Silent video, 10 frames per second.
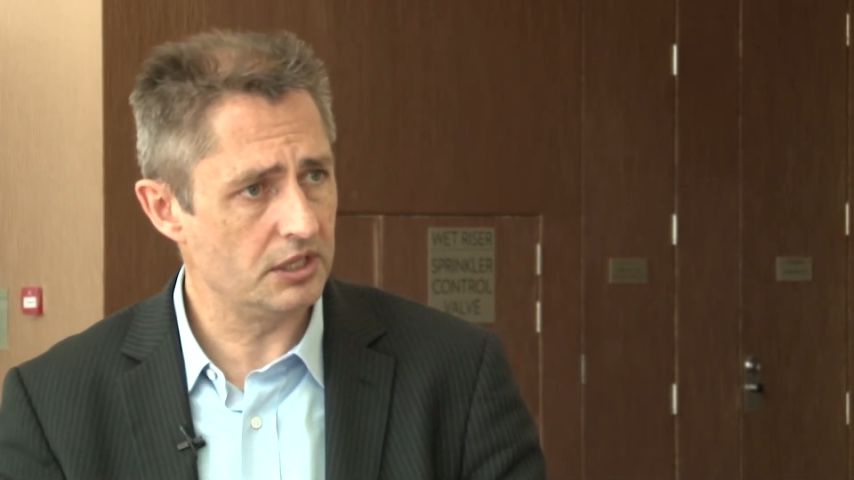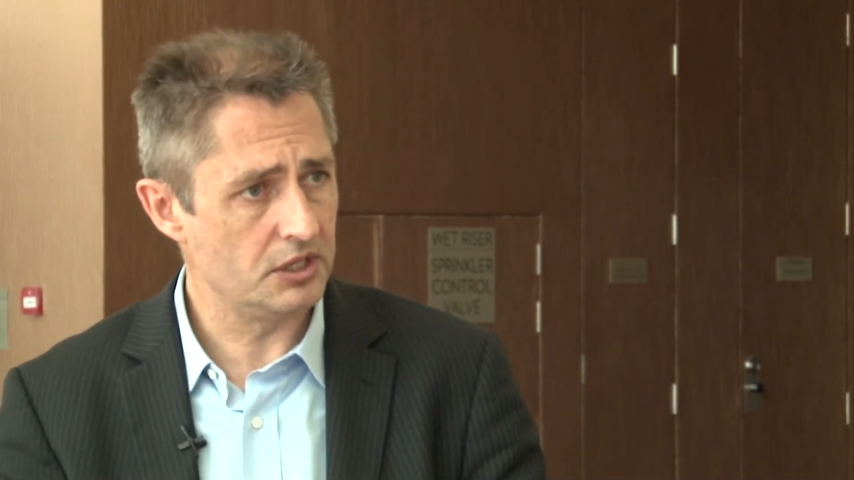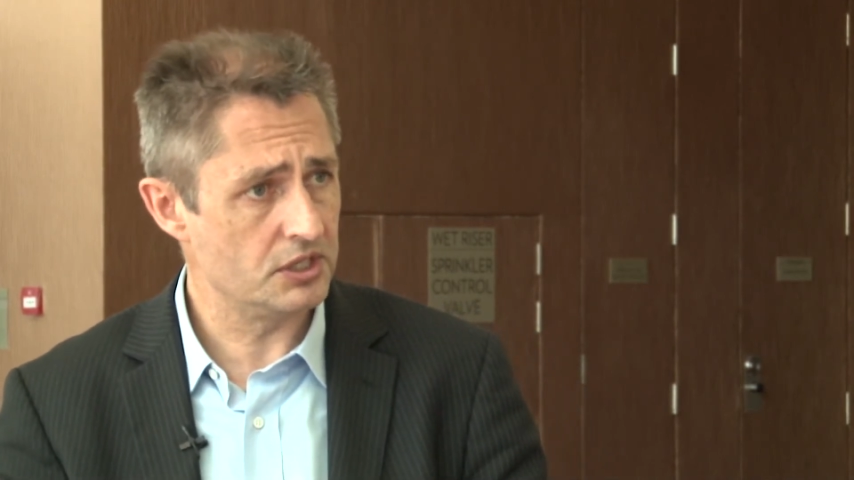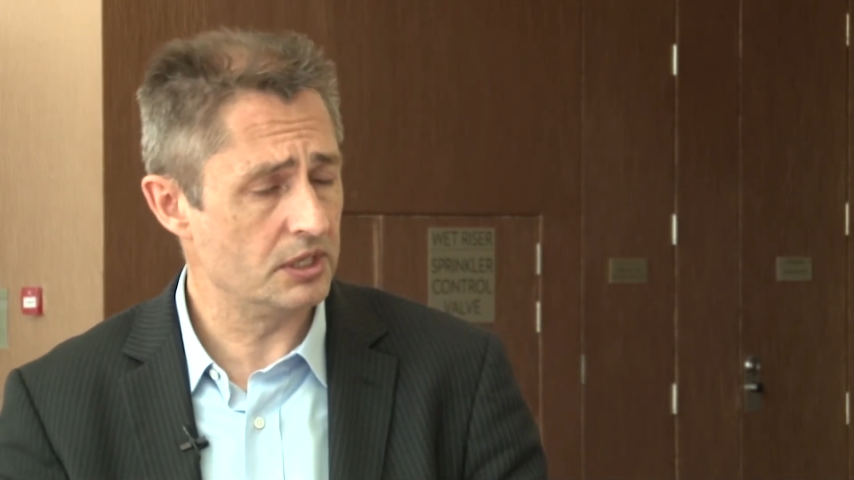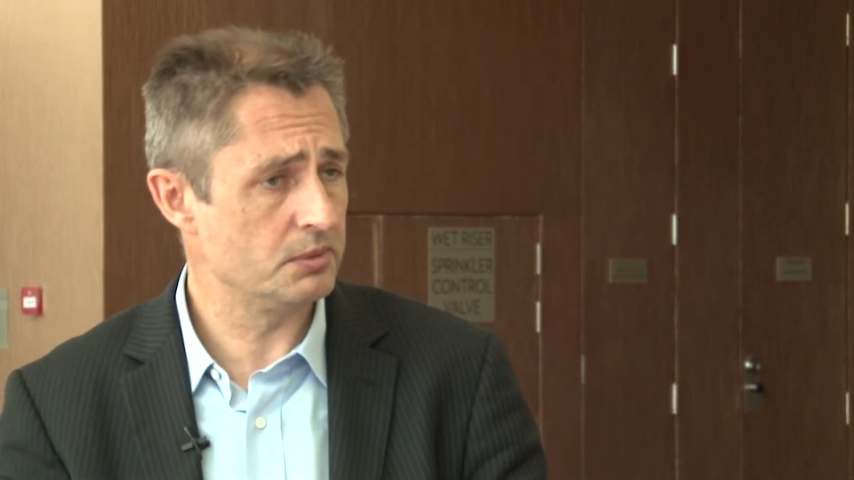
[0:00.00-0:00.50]

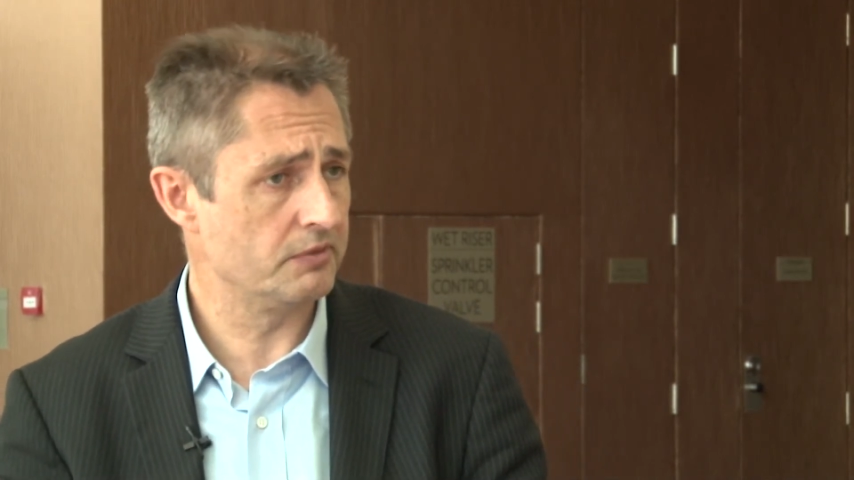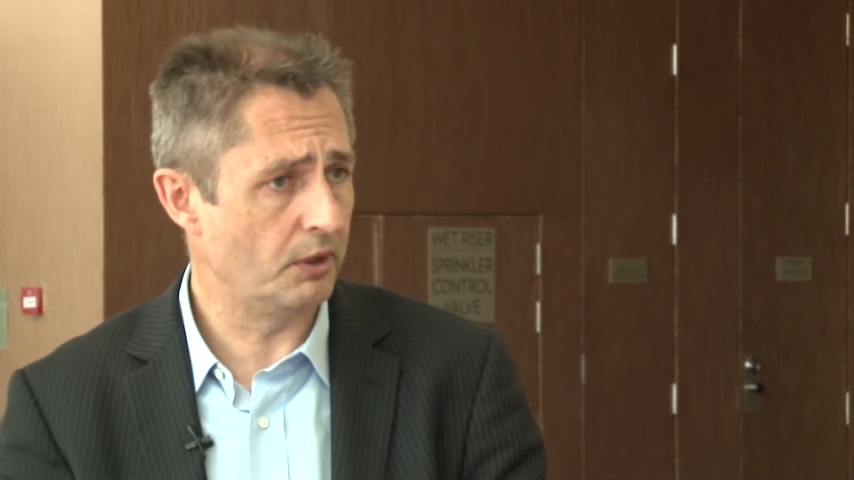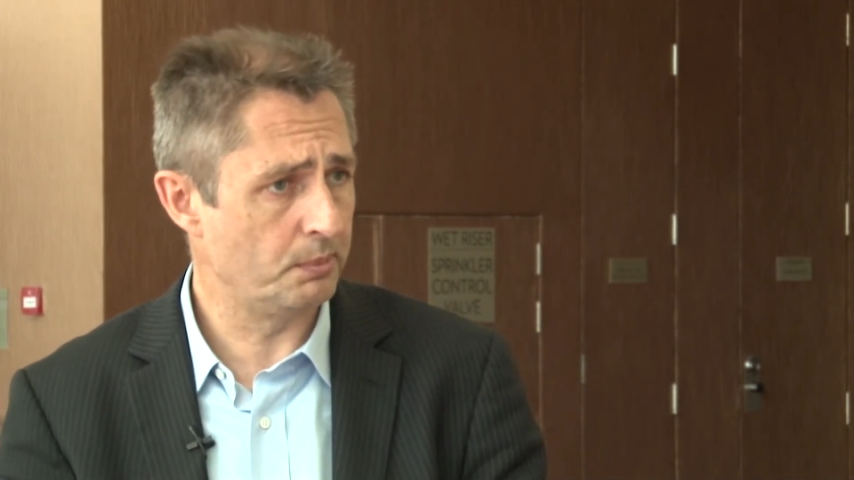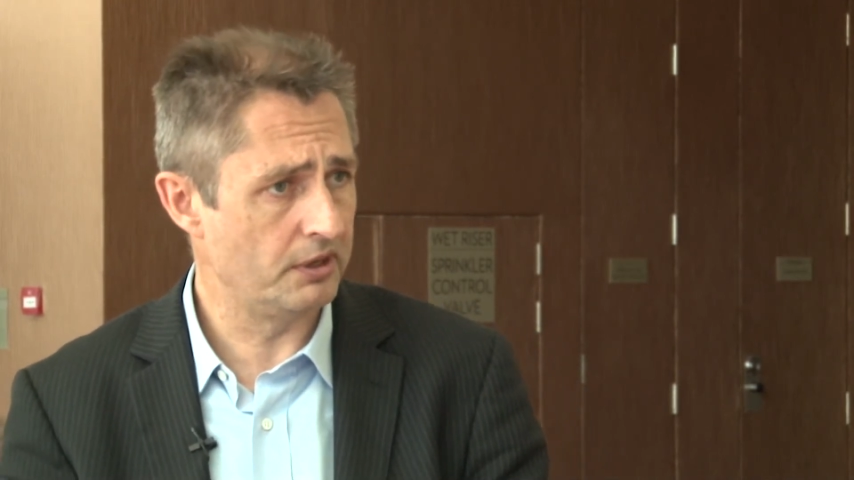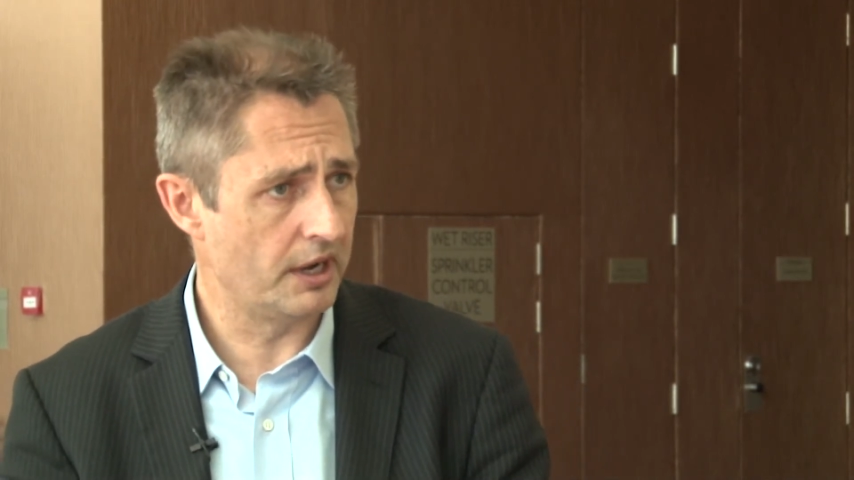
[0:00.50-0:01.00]
in terms of
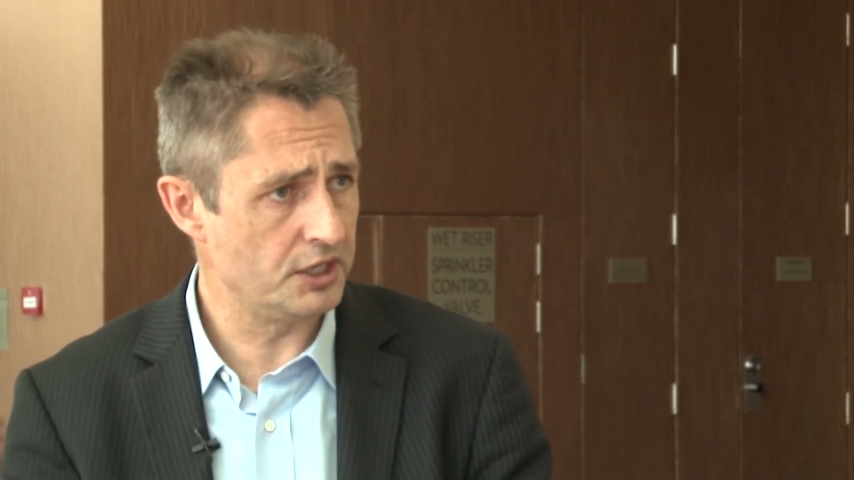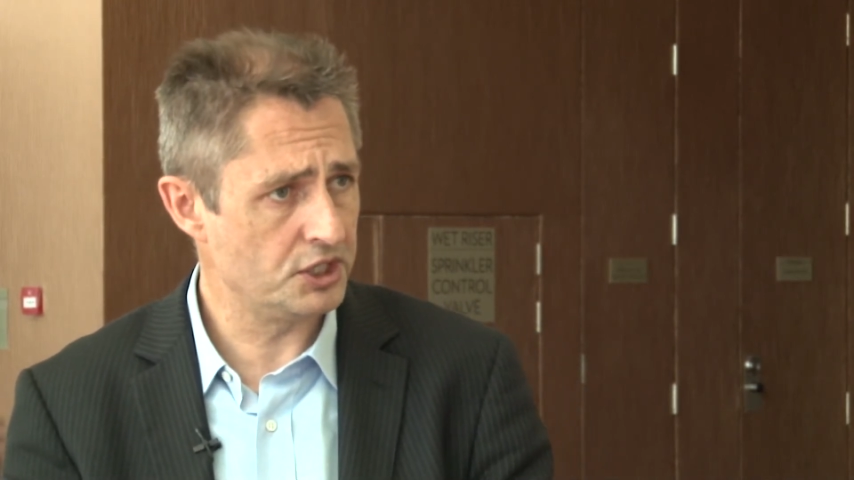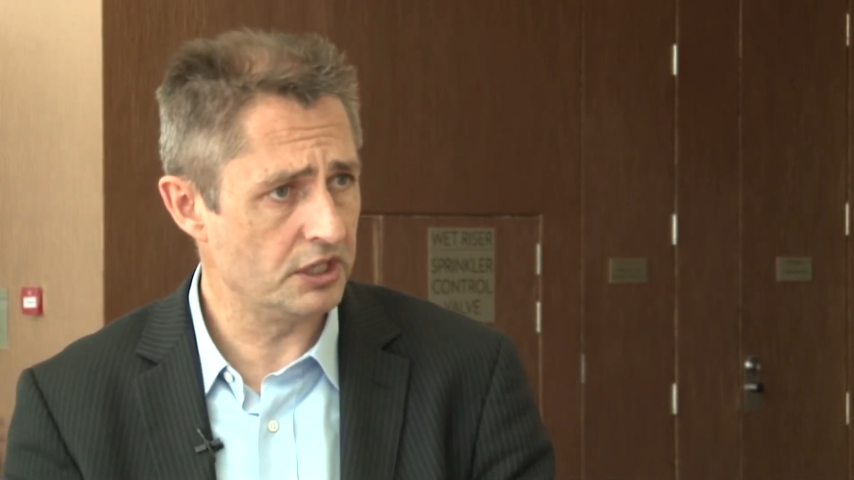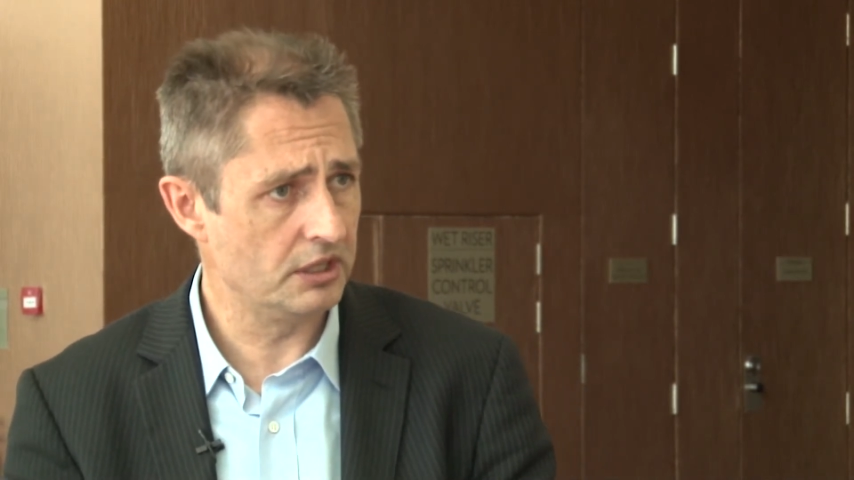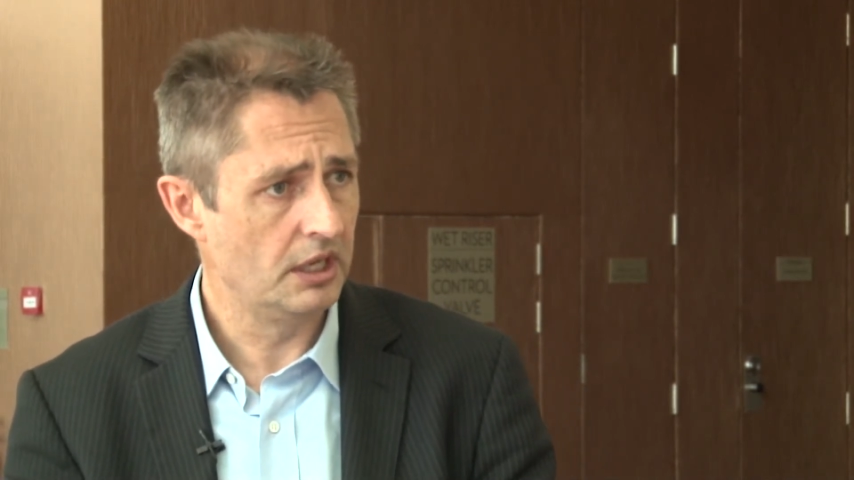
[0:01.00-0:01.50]

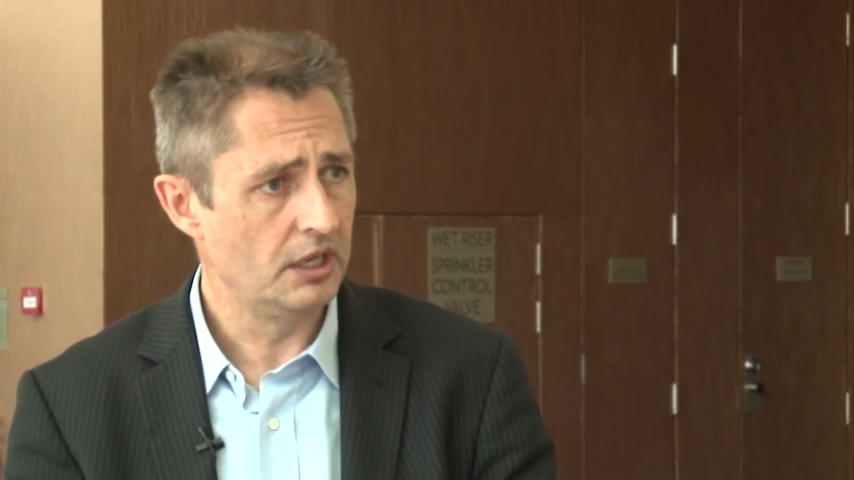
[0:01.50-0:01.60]
operation,